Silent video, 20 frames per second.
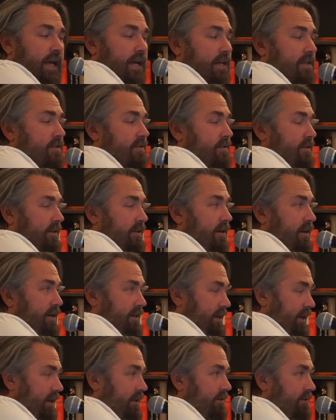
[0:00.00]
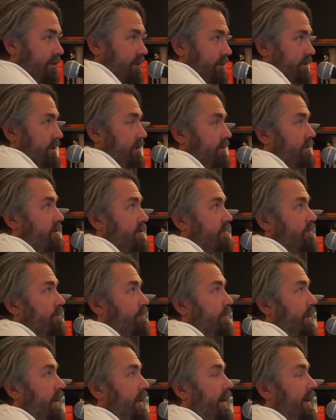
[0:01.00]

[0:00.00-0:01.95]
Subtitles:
enhanced content show notes.